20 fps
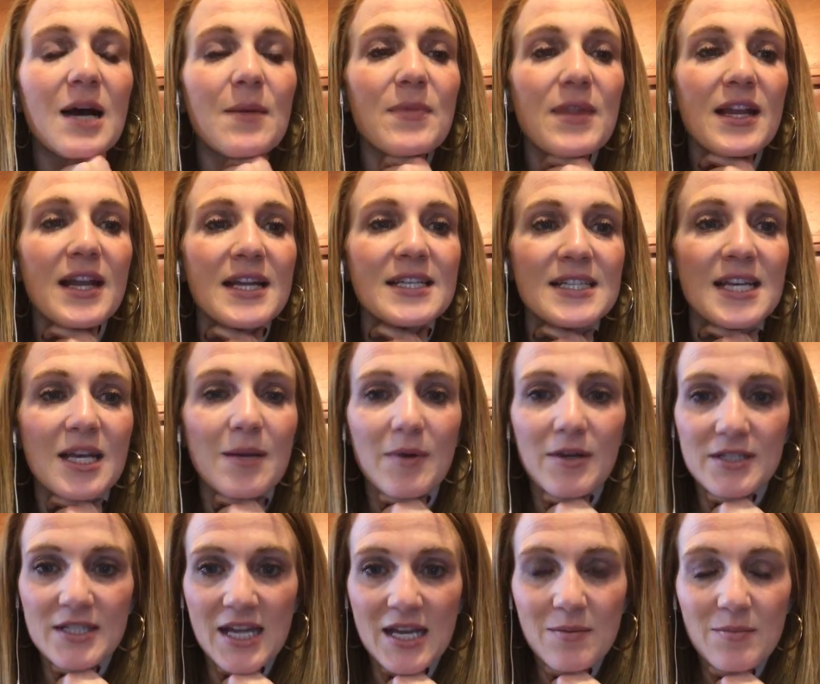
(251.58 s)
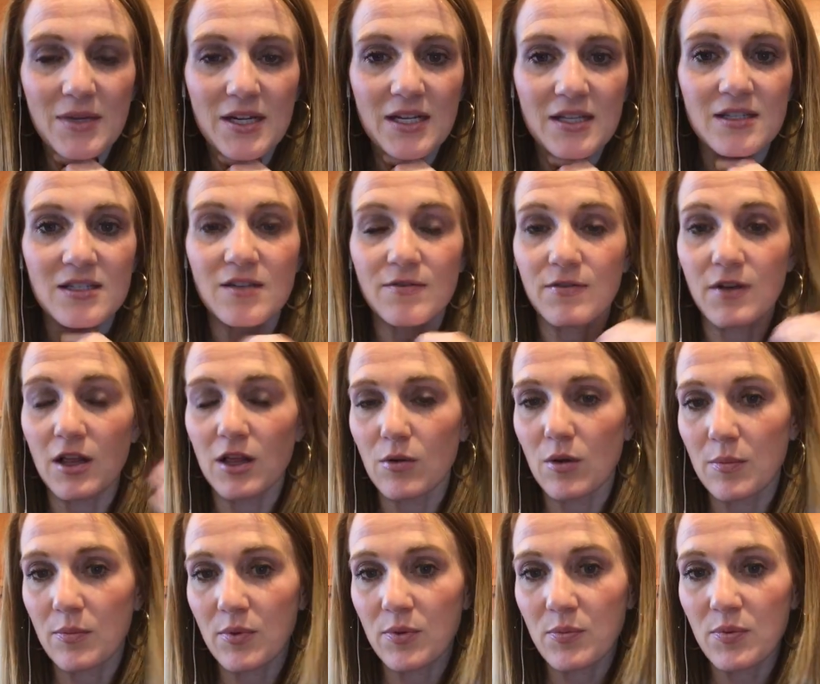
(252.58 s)
Then I take about 10 minutes to follow
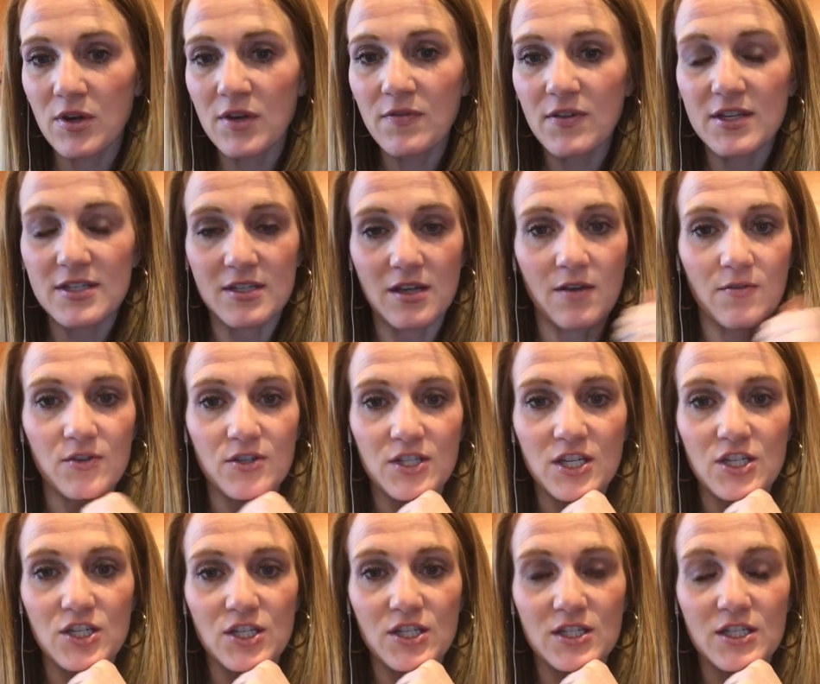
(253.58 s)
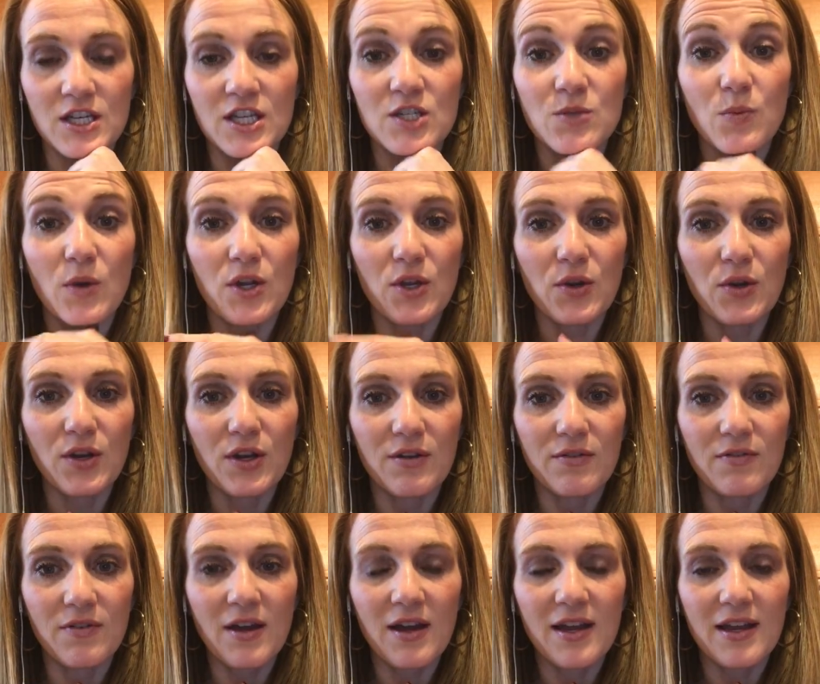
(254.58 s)
up with previous conversations, because what you're going to
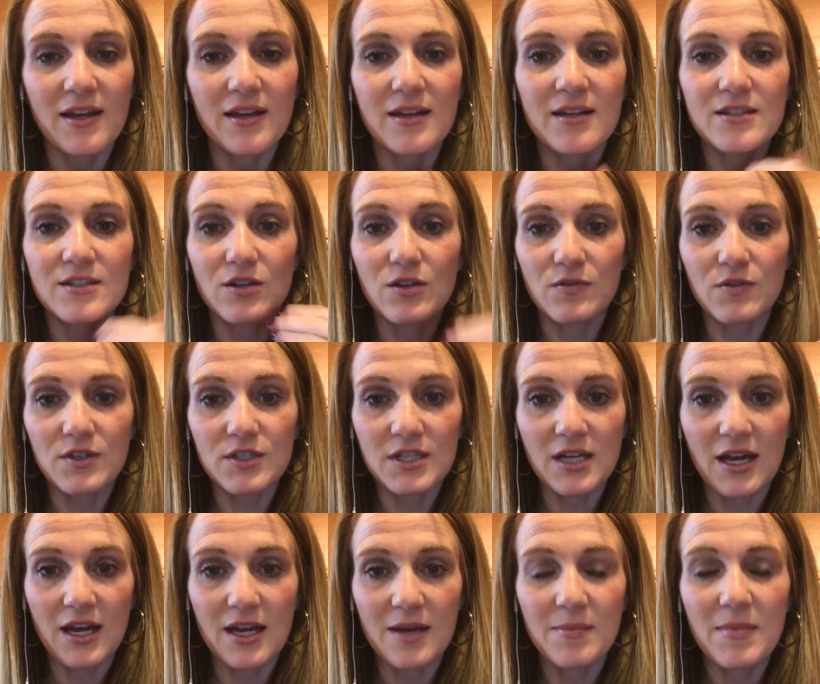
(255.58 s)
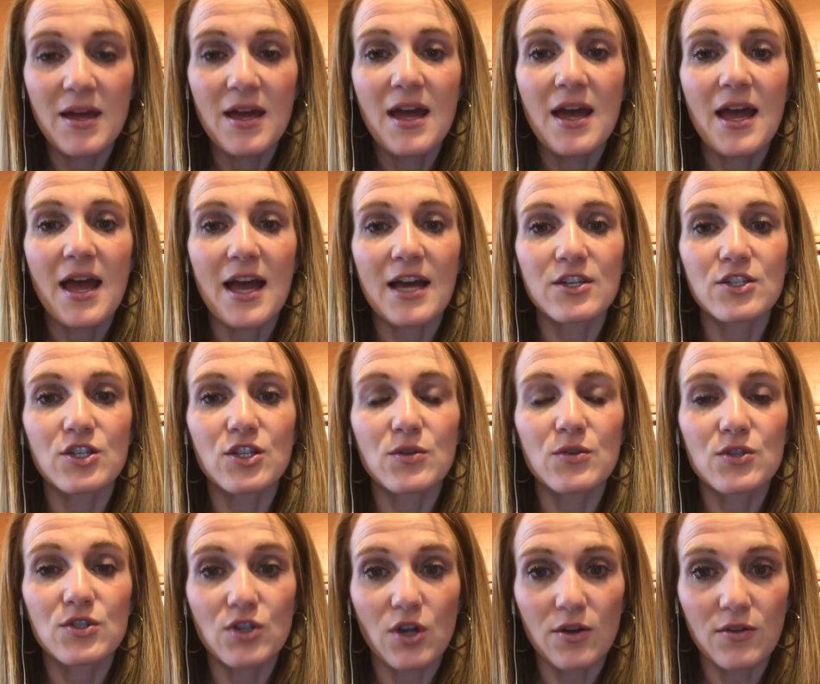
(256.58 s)
find is over time, as you
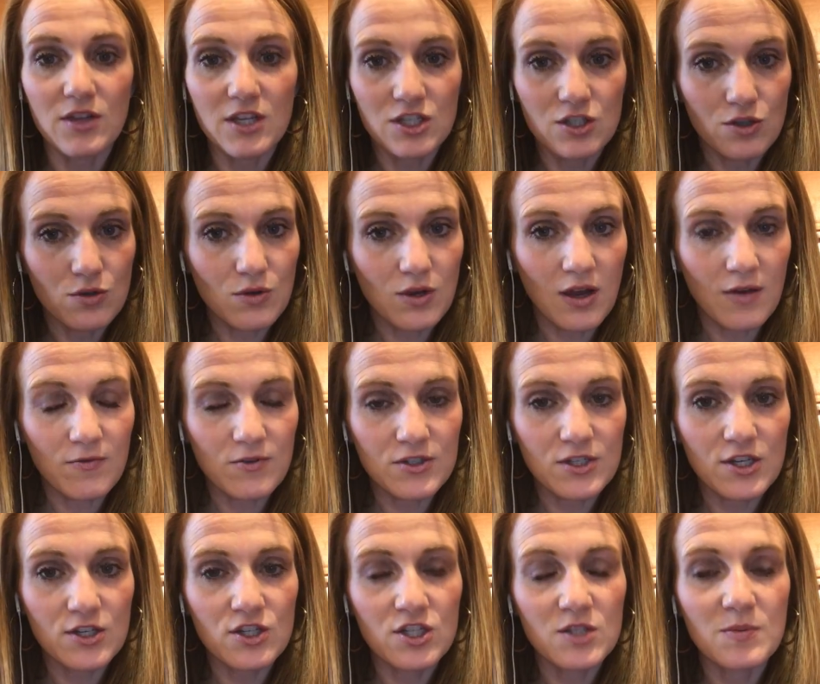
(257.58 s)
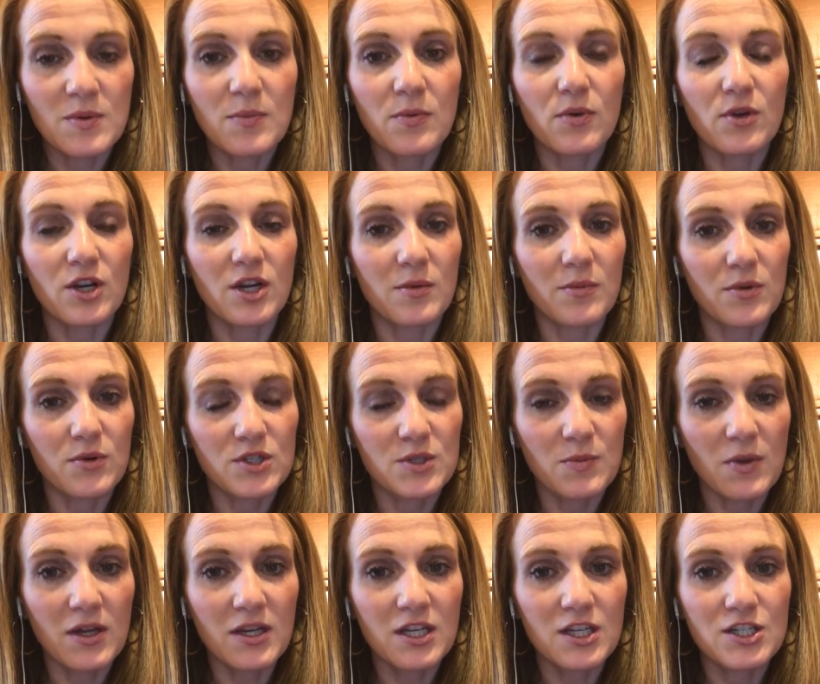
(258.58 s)
start these new conversations, people are going to be
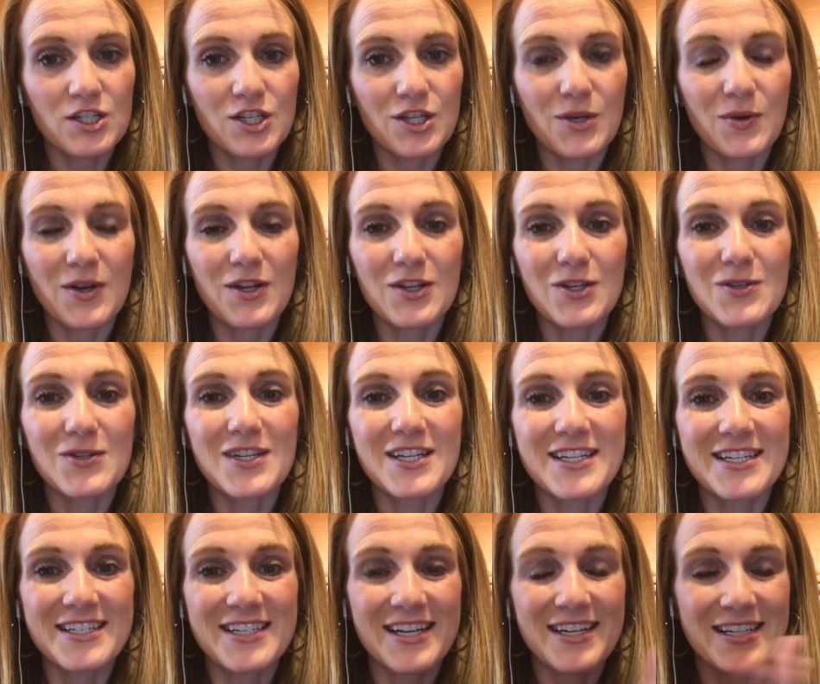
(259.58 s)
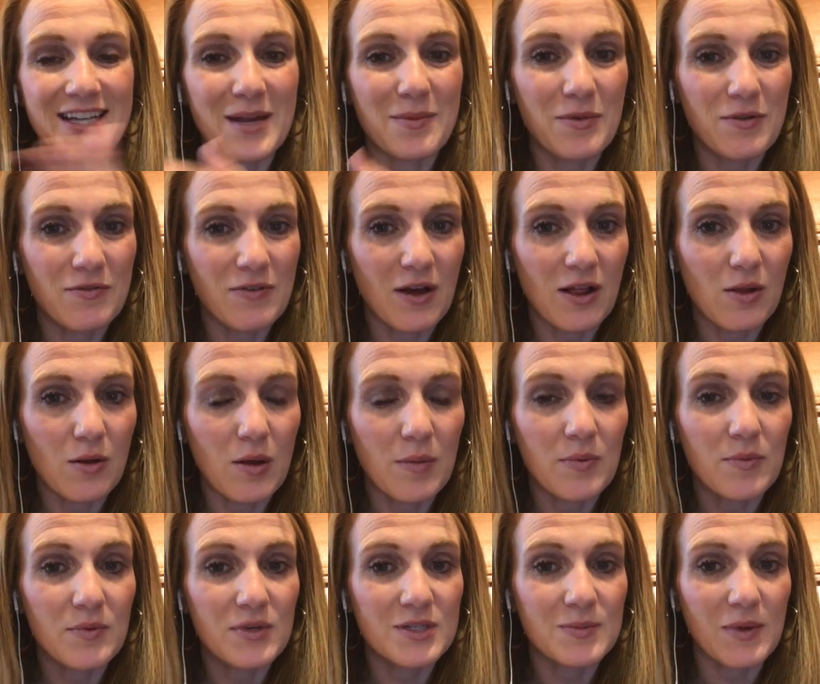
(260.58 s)
responding to you, and you need to take time to follow up
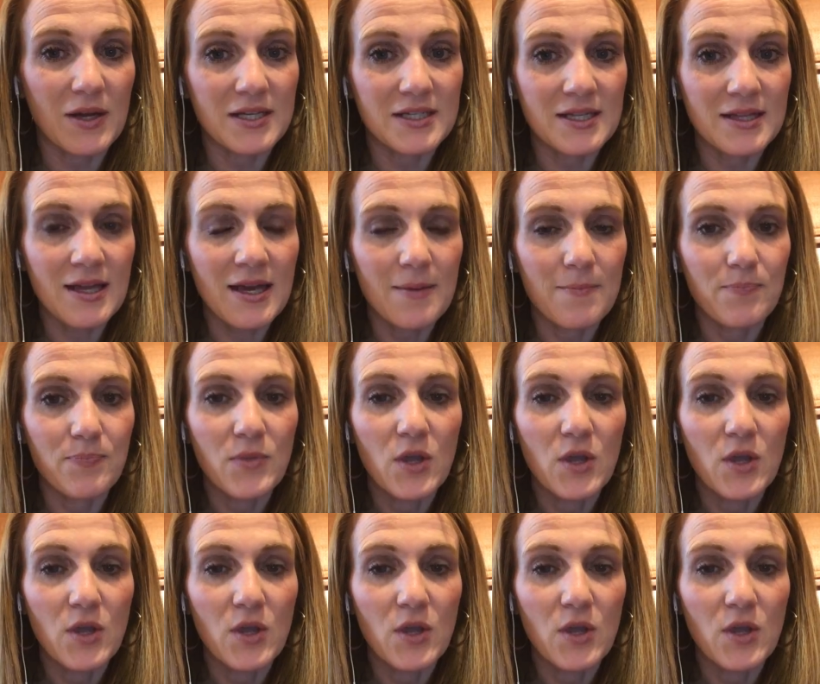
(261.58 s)
and respond to them.